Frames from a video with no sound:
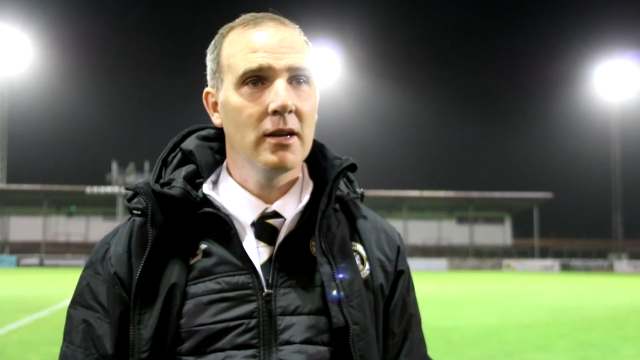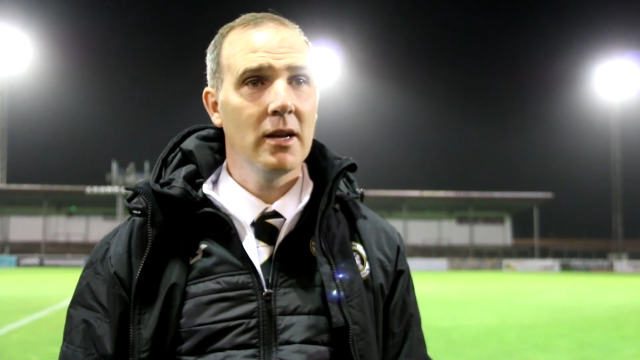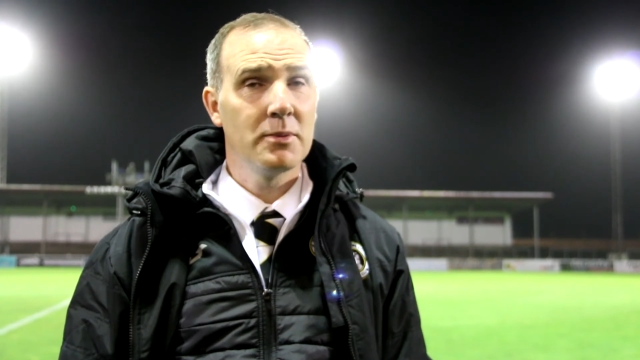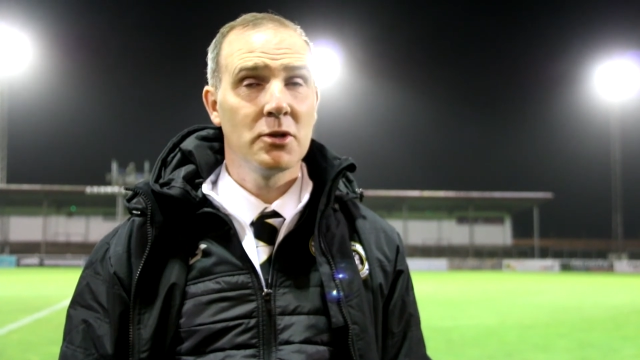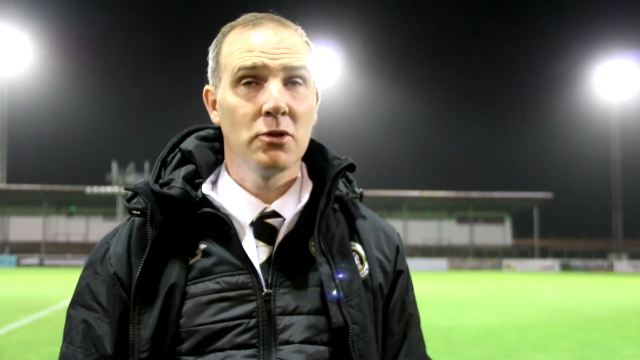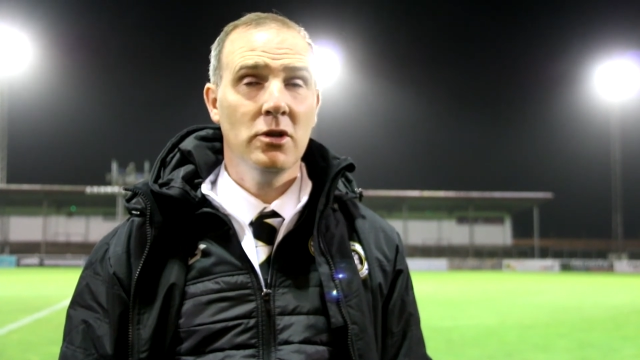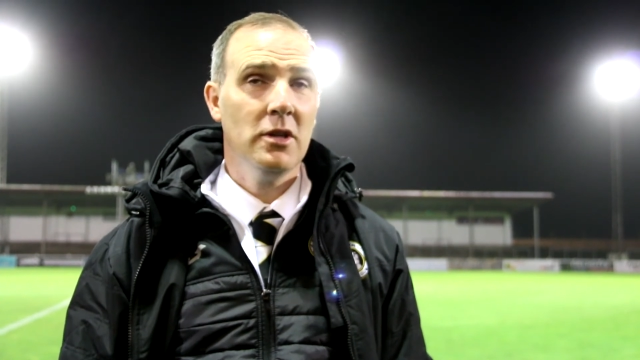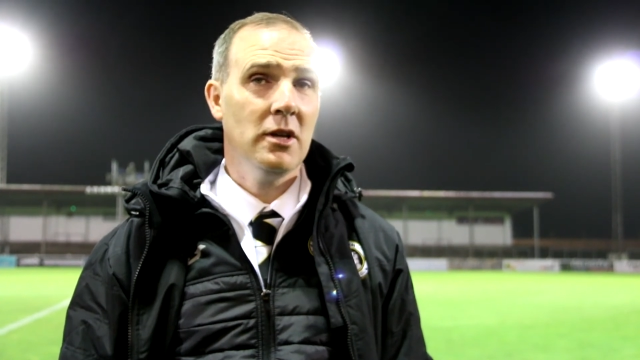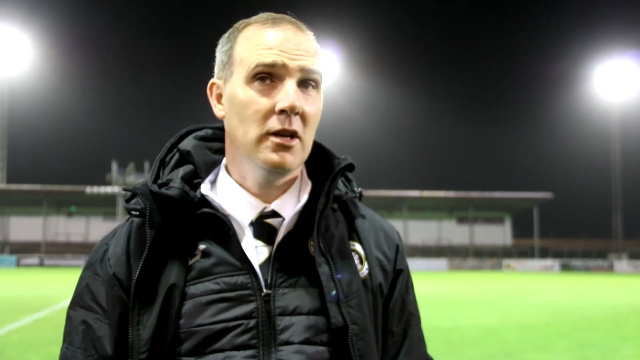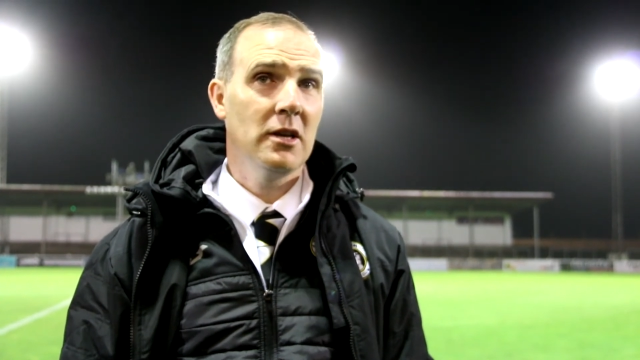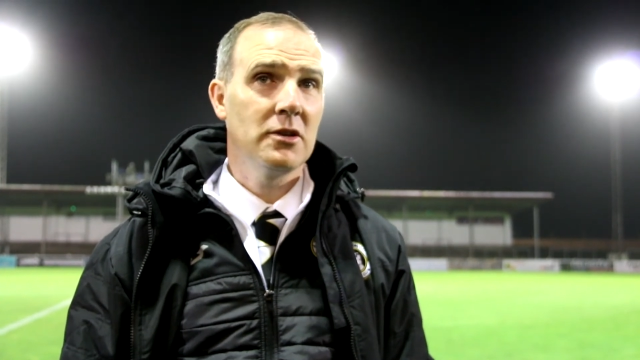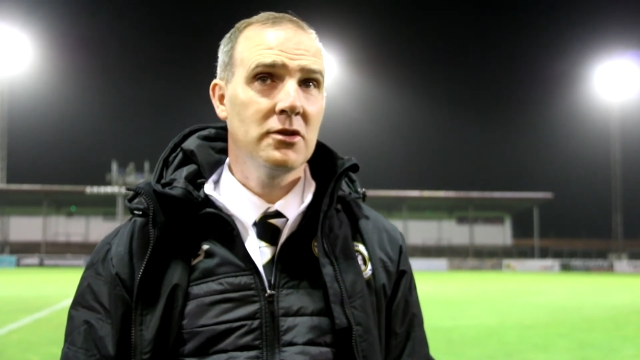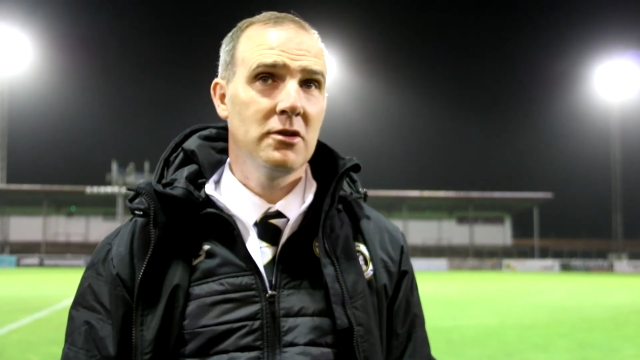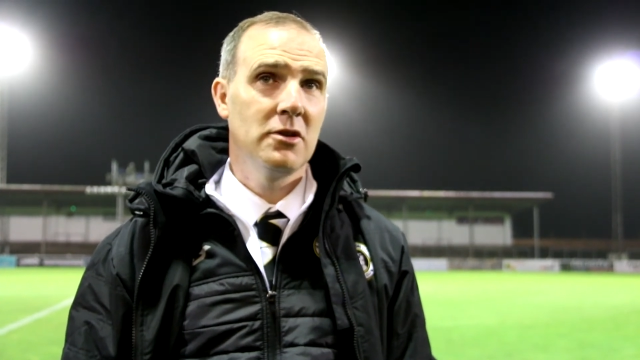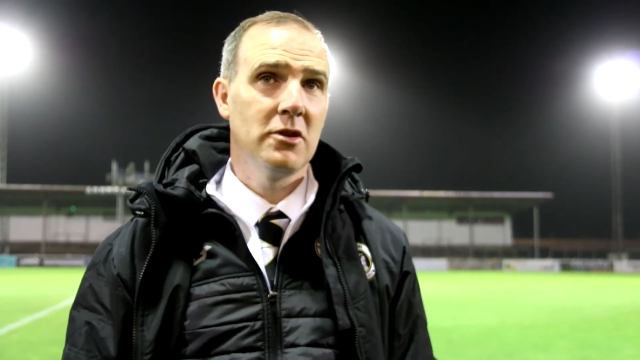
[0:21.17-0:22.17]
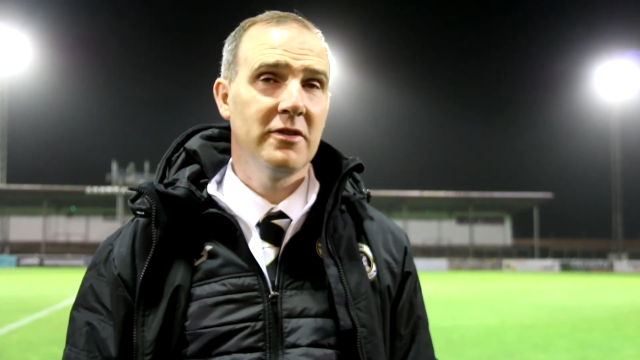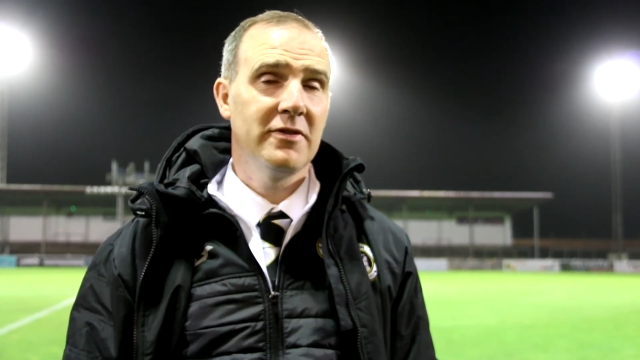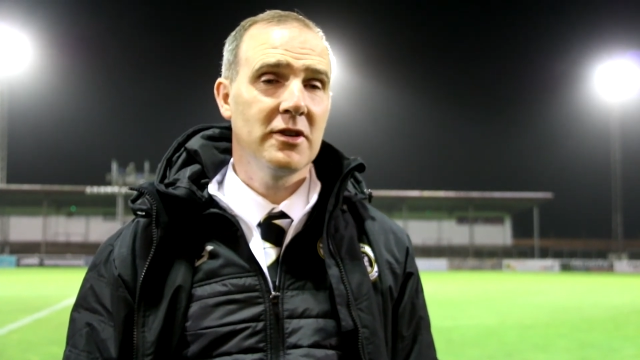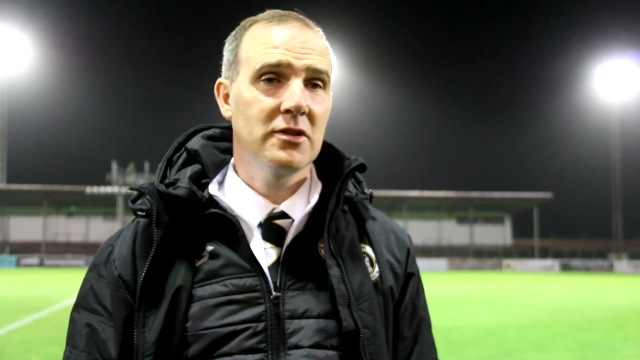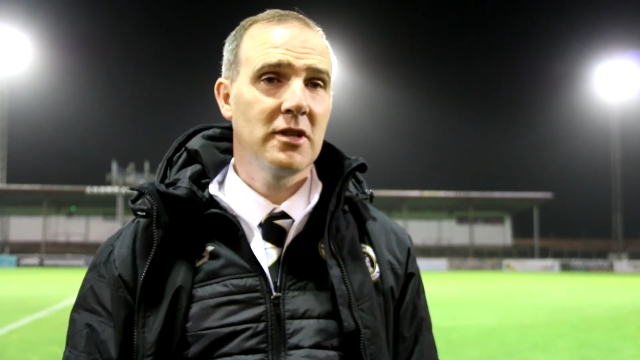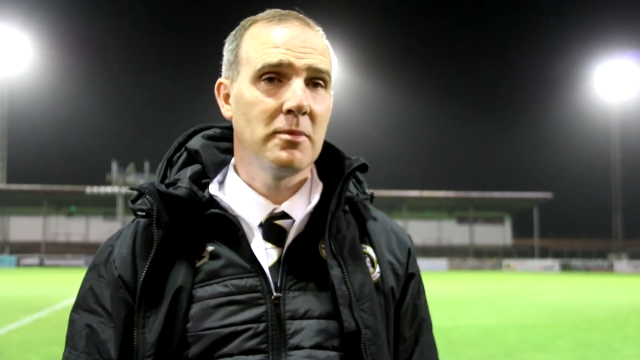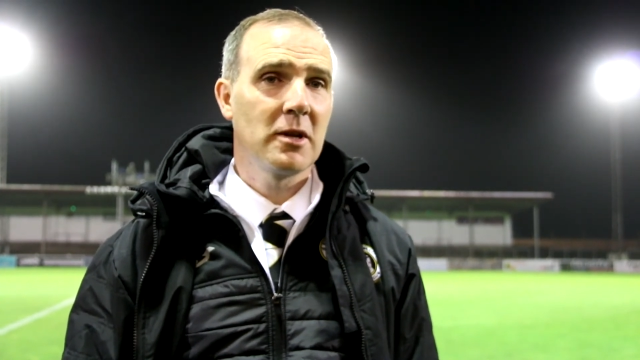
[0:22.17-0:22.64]
Absolutely, that's you know the
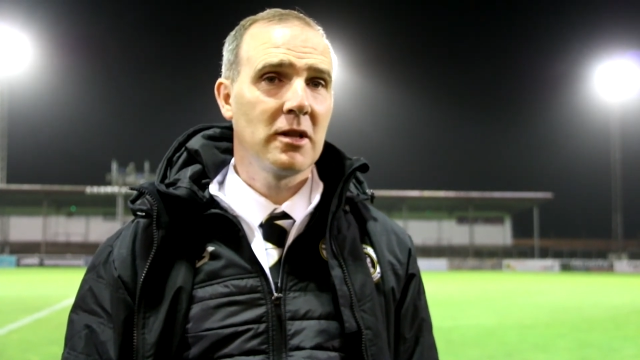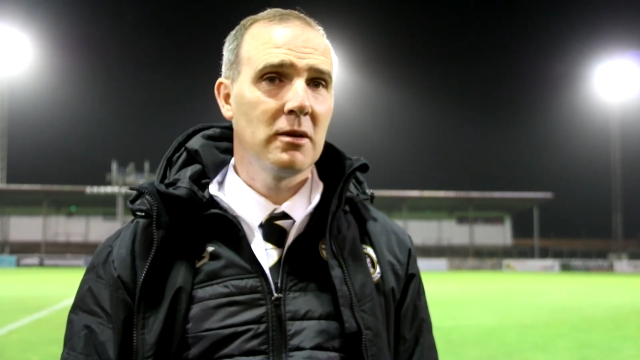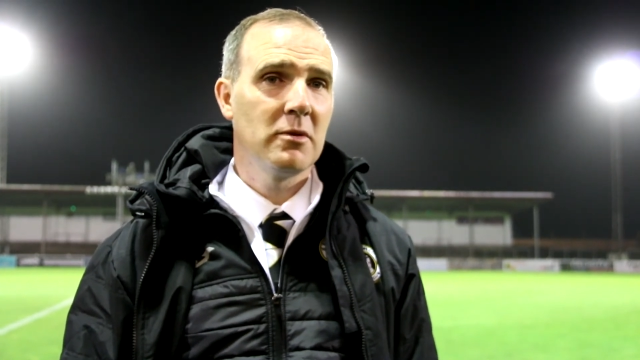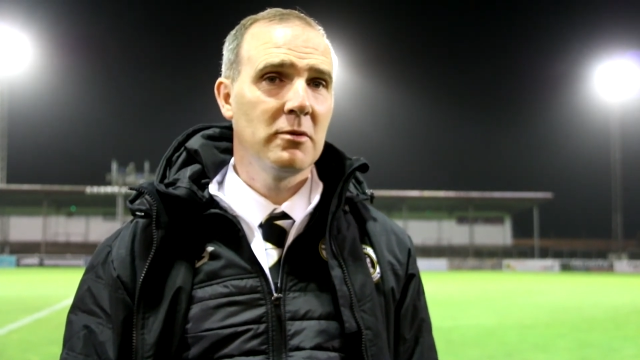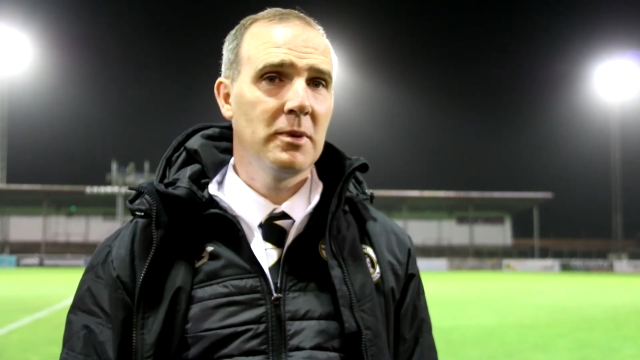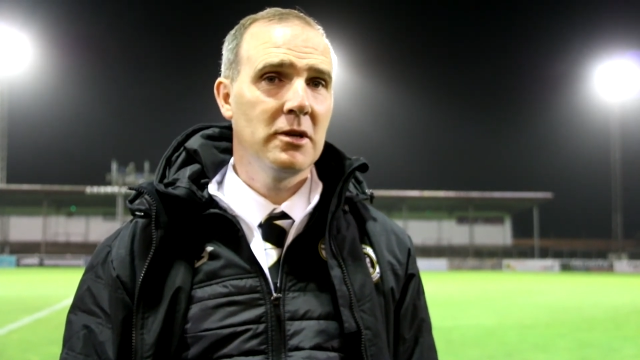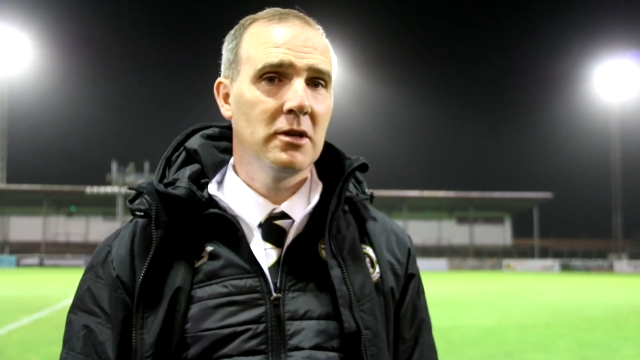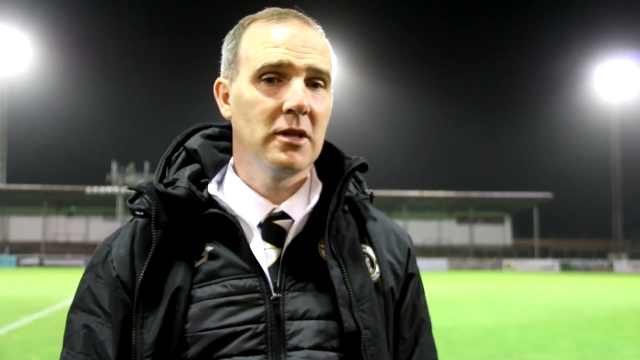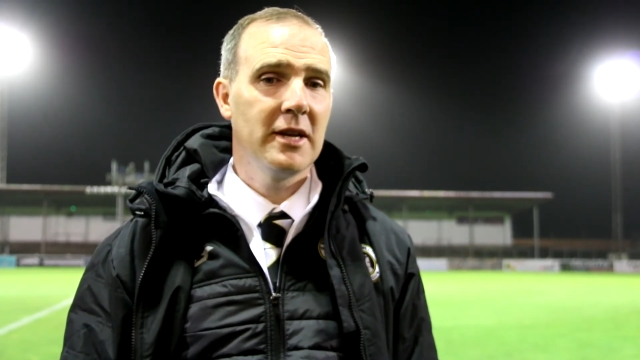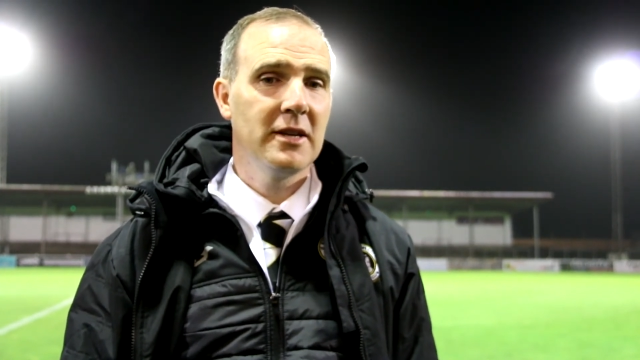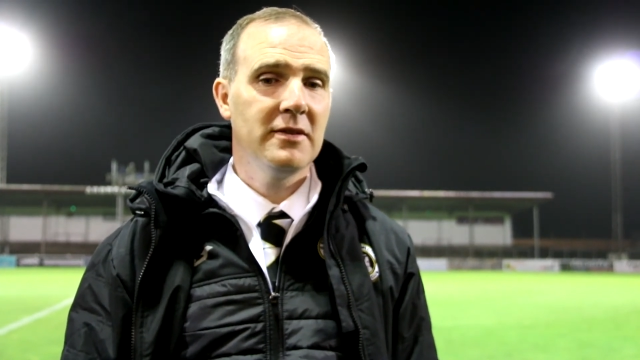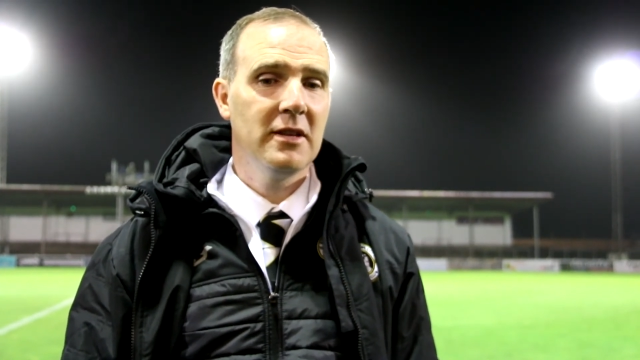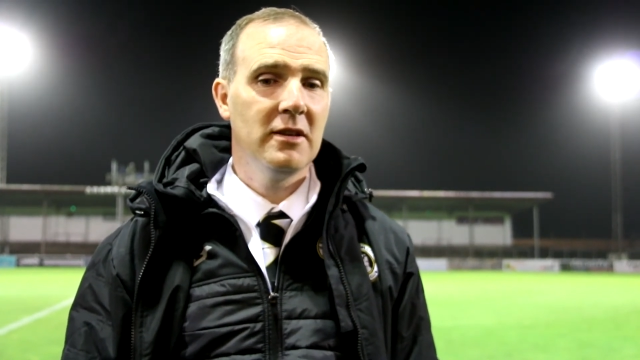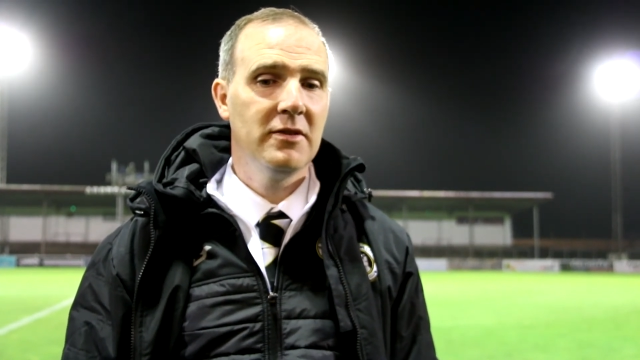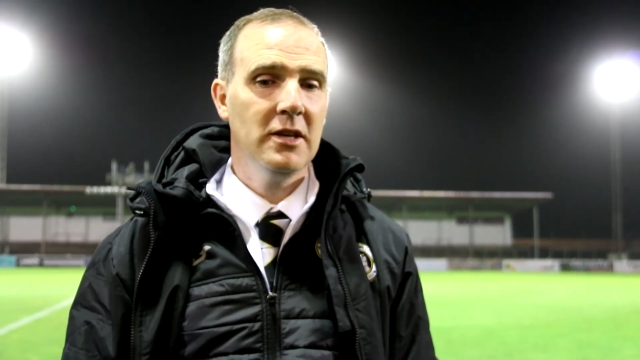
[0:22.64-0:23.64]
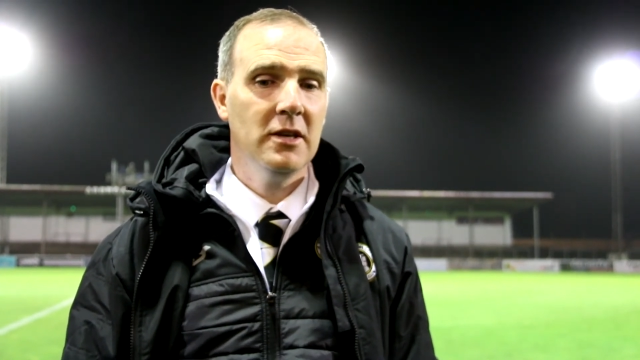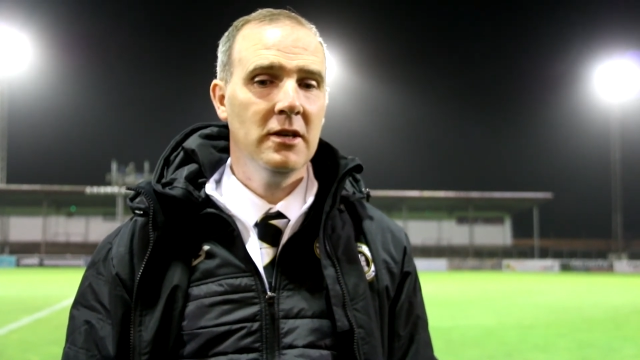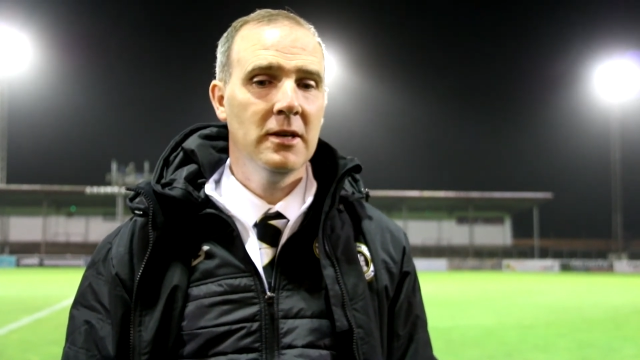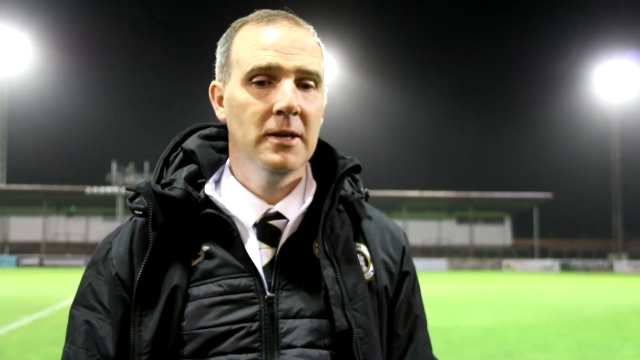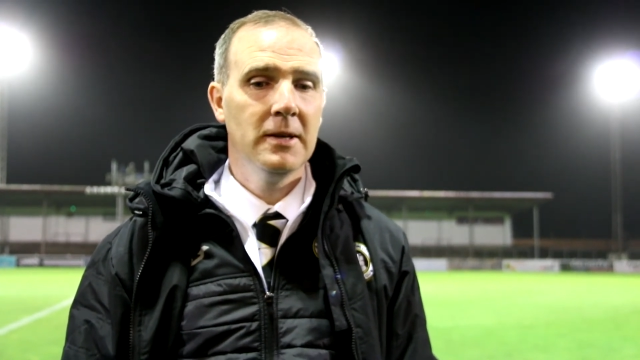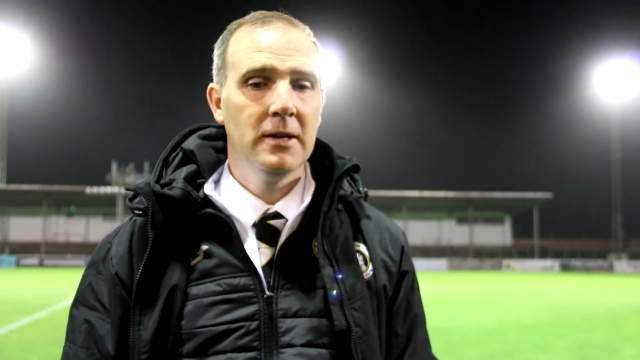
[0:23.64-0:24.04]
first time the club have been on live TV,